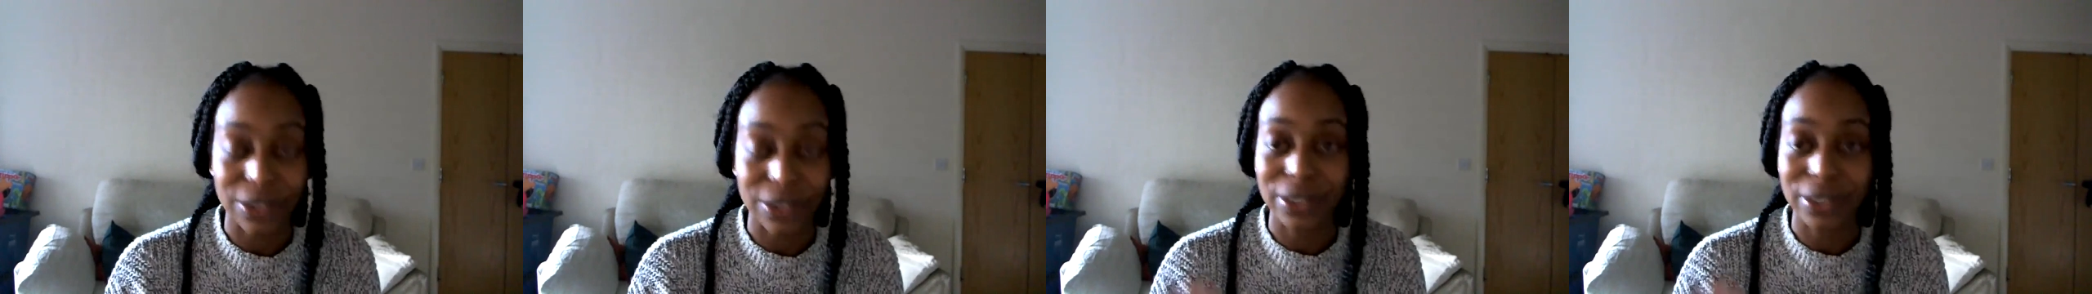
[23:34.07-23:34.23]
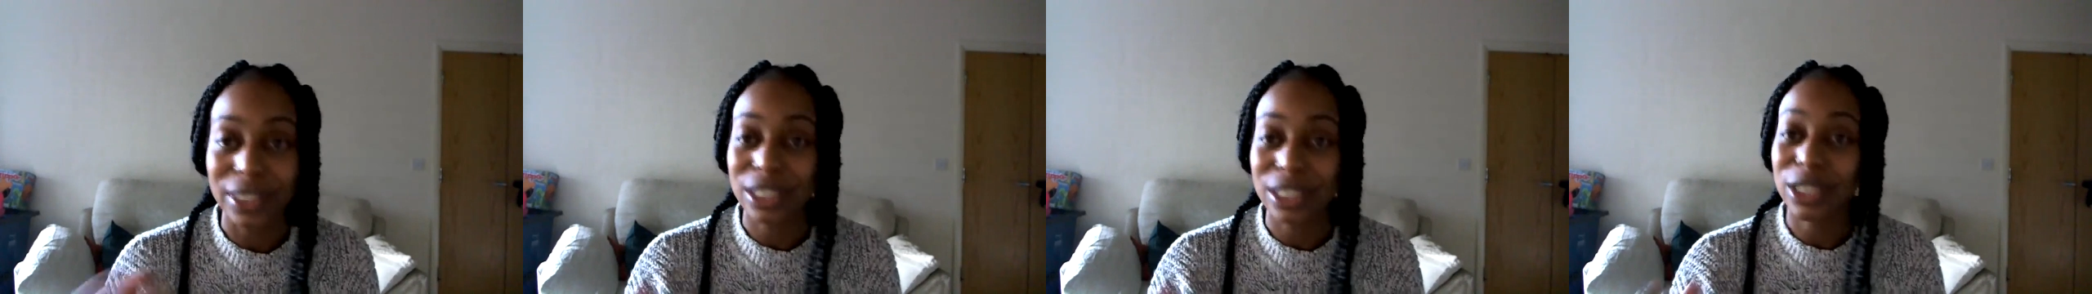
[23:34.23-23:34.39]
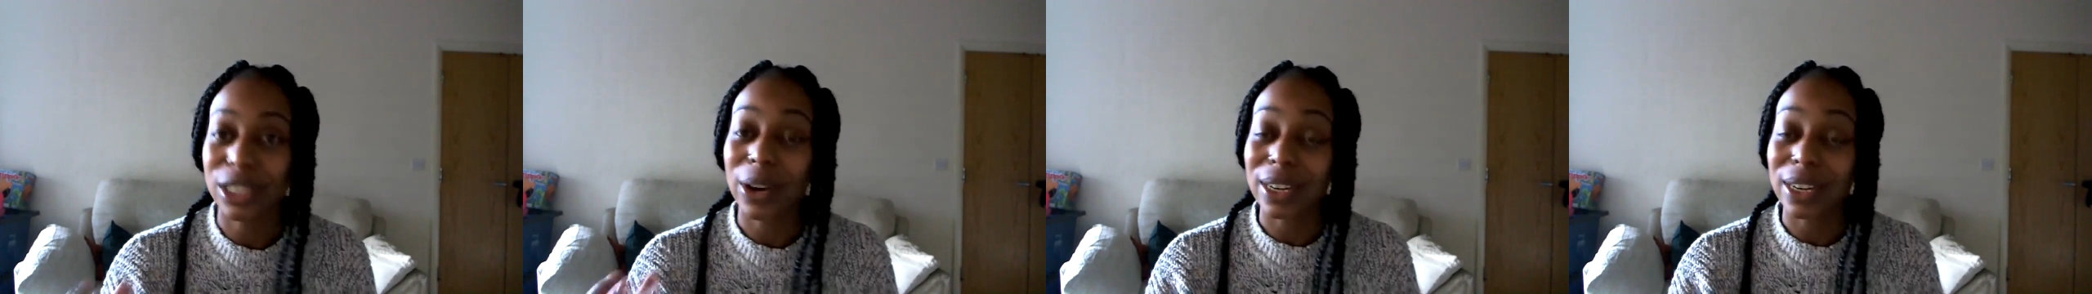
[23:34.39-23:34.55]

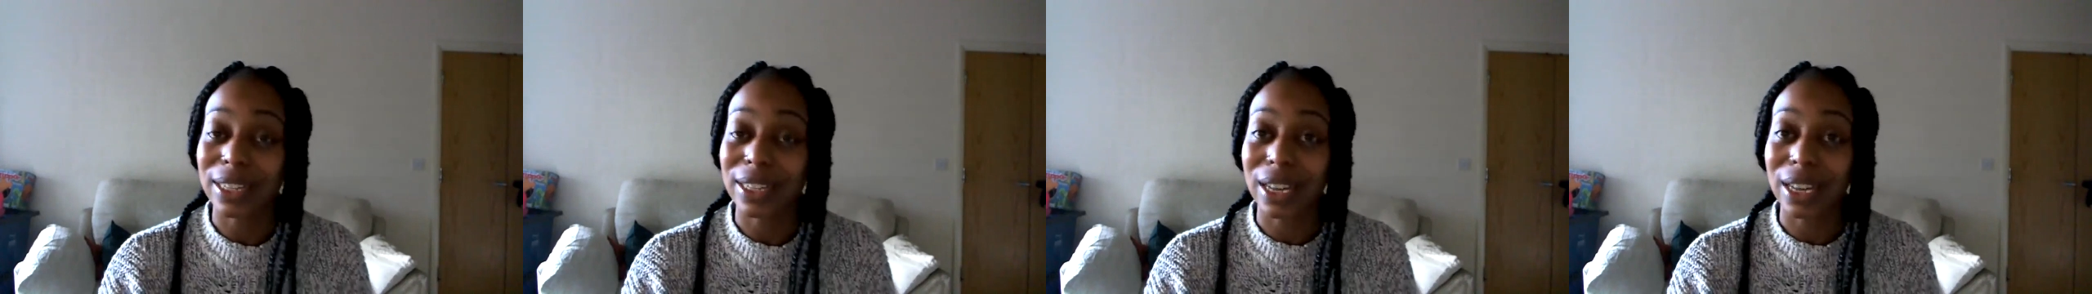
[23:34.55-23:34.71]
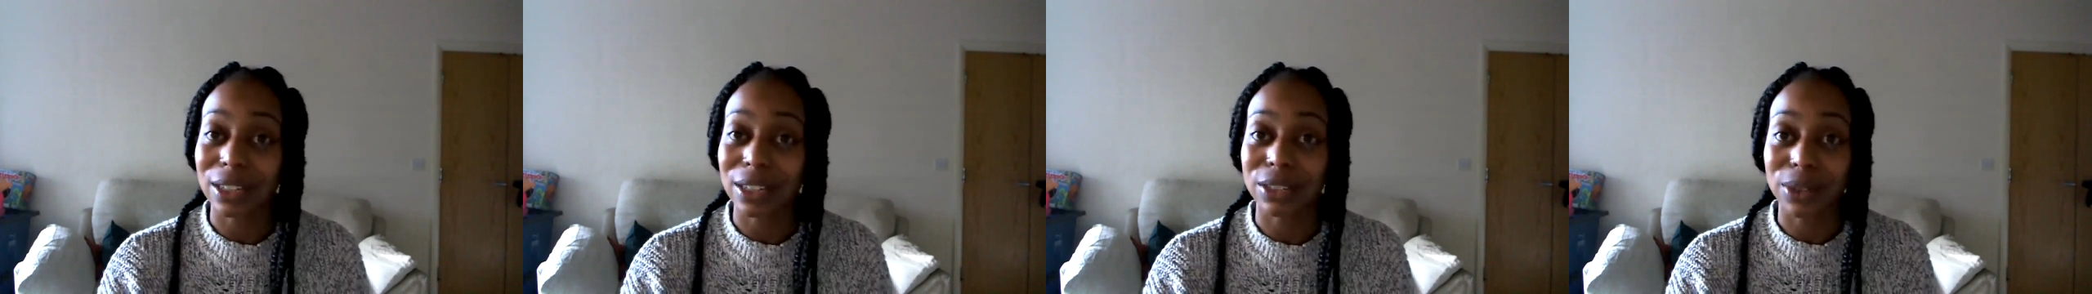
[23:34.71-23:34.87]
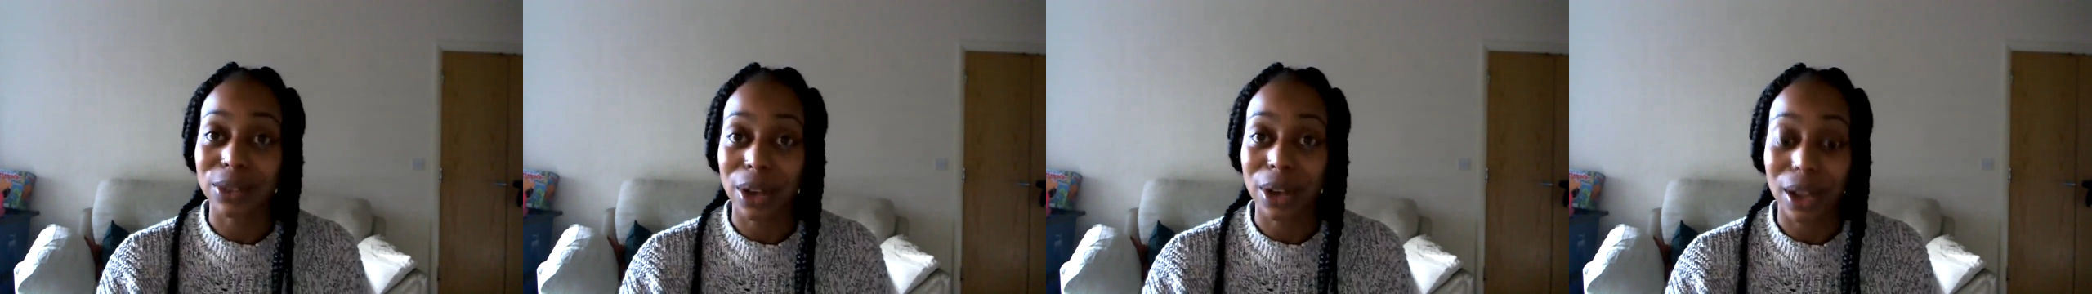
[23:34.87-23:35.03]
everything is going
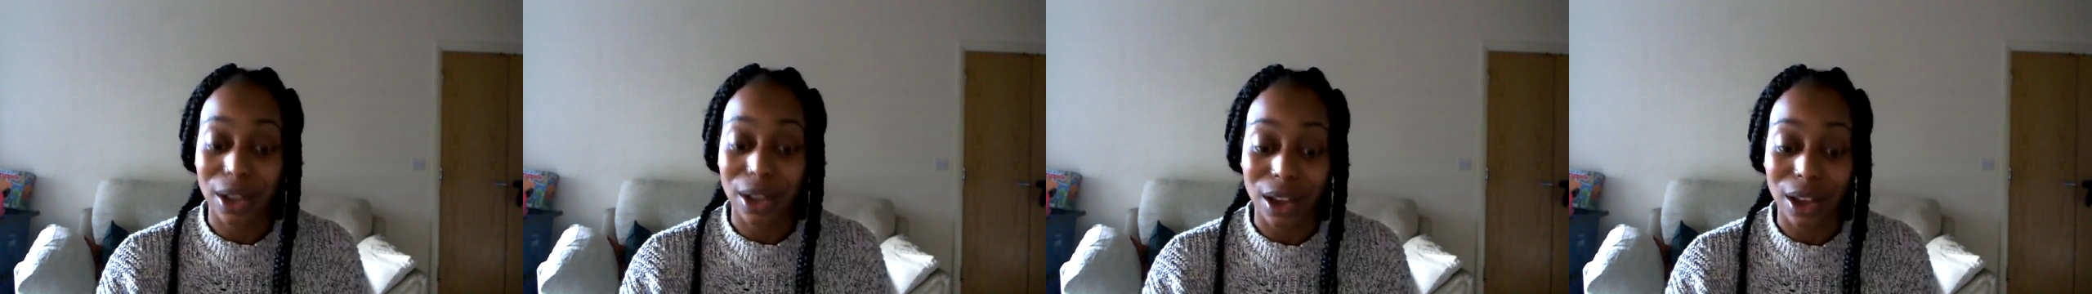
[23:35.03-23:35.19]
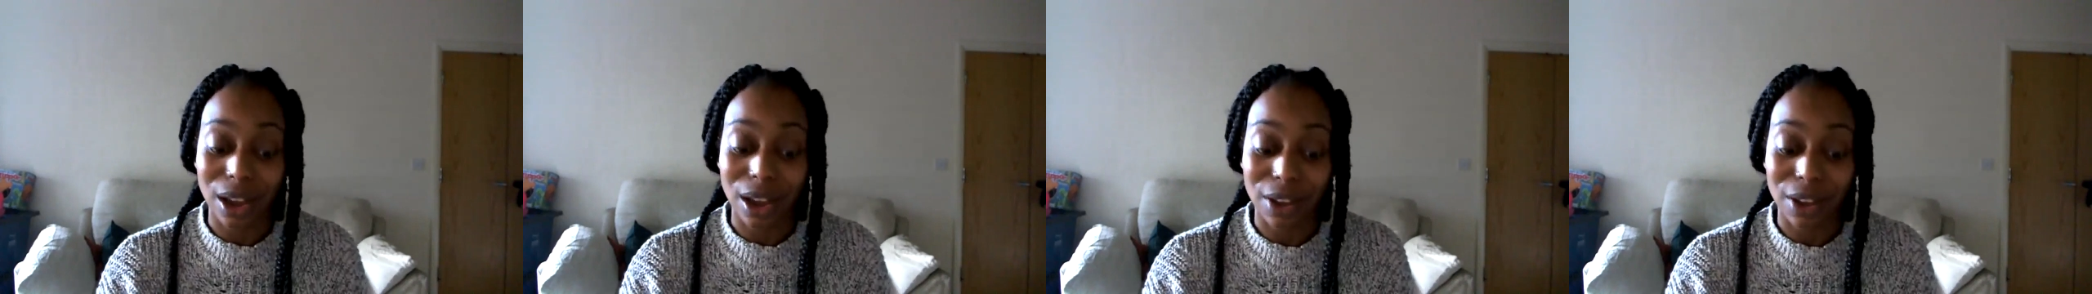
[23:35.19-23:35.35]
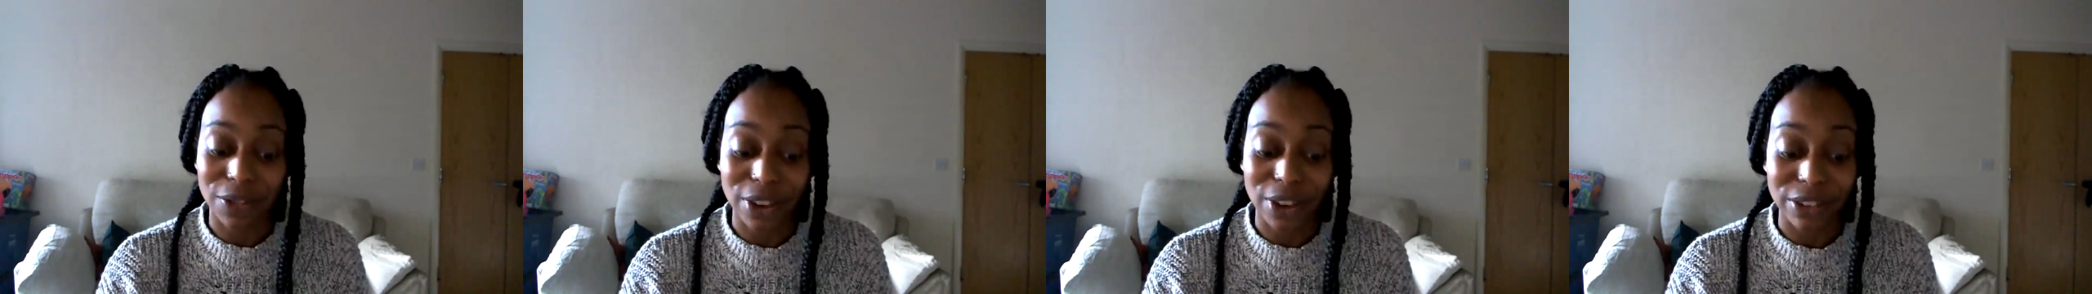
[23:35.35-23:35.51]
down to
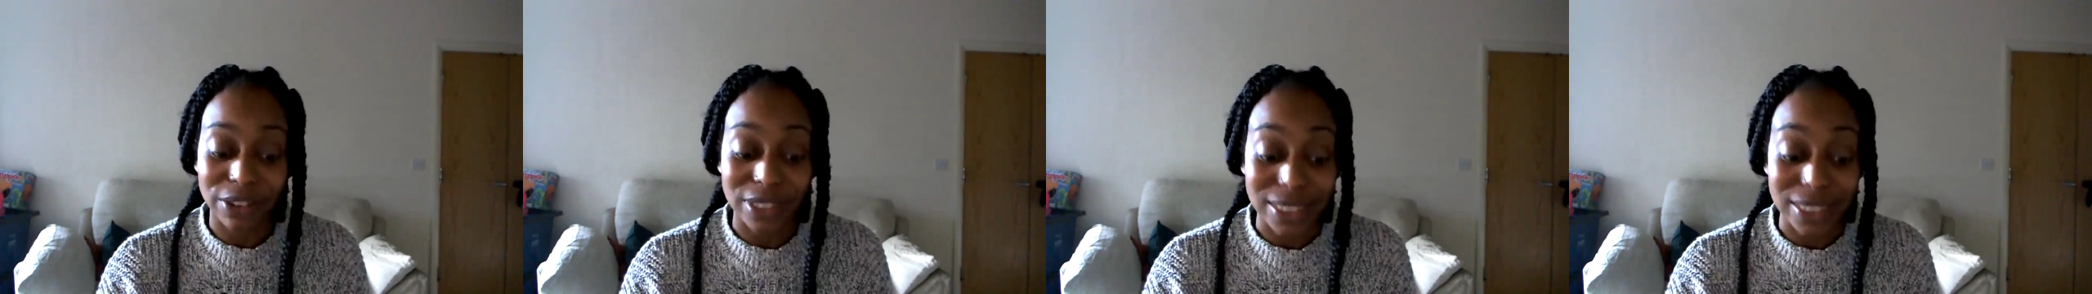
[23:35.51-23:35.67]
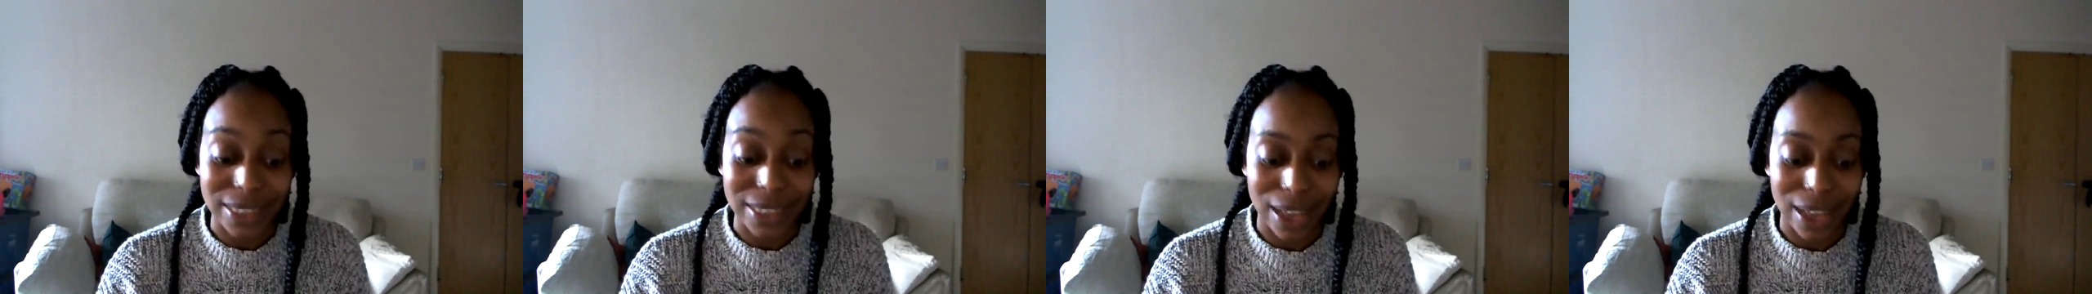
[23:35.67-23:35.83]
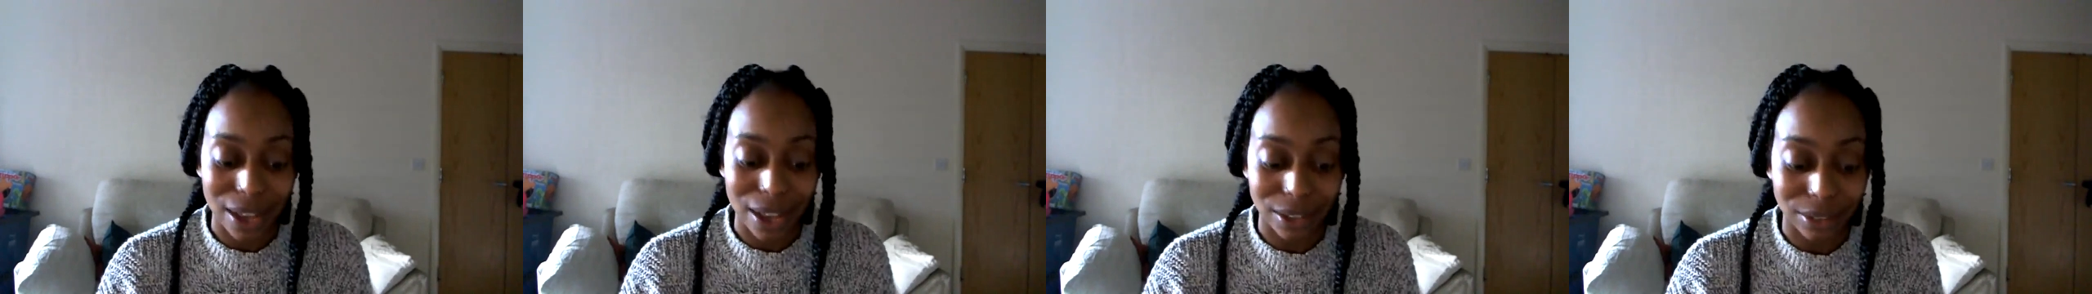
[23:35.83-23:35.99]
our
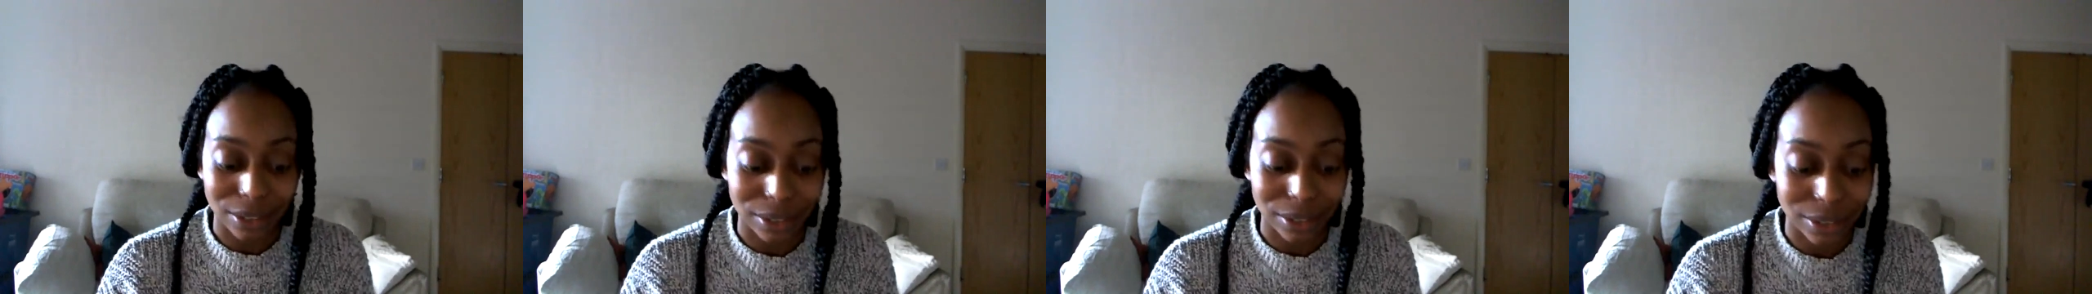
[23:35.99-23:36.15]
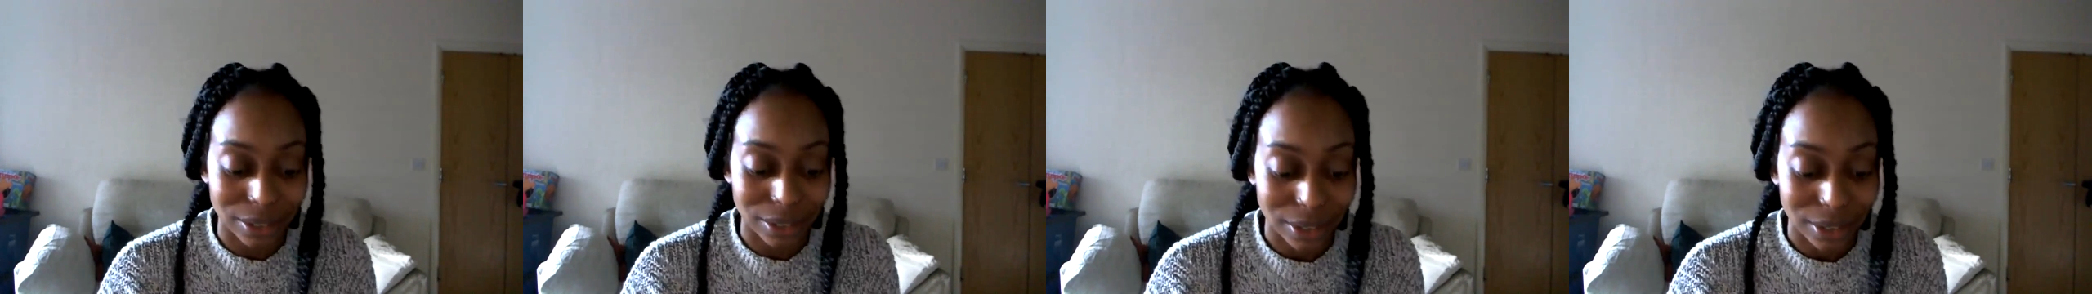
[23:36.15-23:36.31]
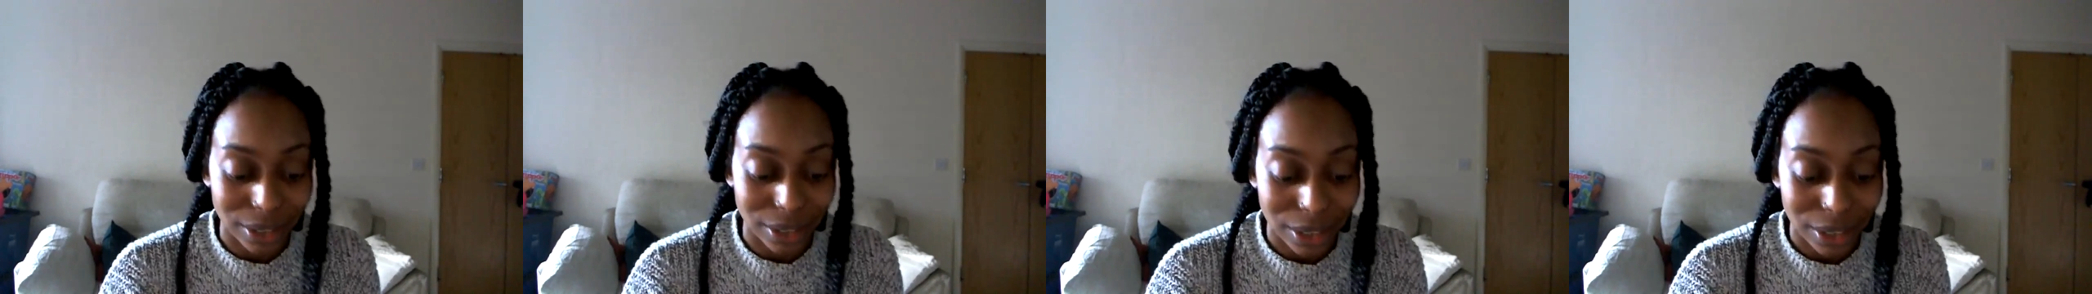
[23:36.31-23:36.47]
very cells.
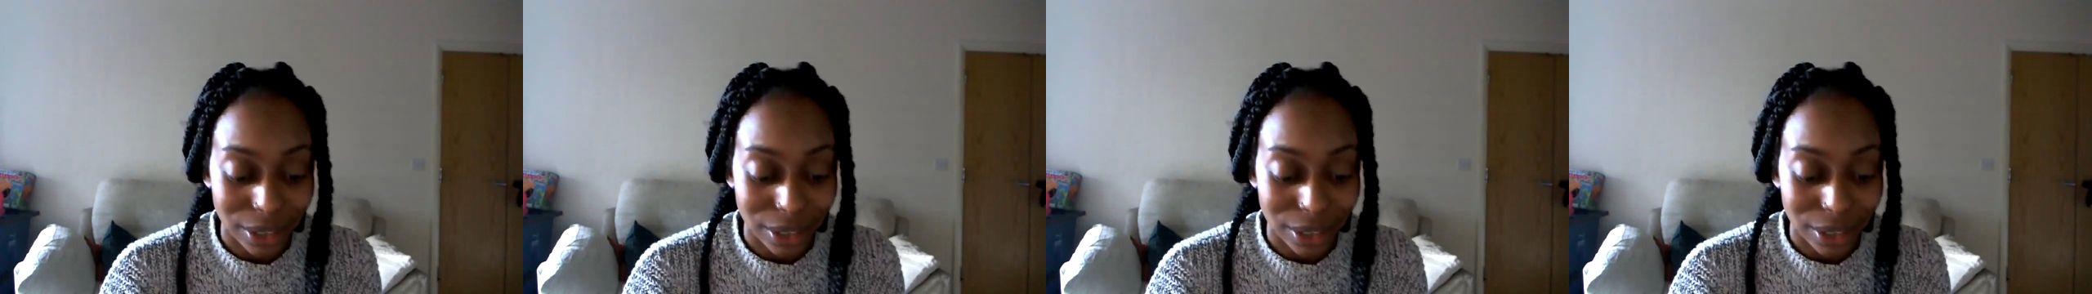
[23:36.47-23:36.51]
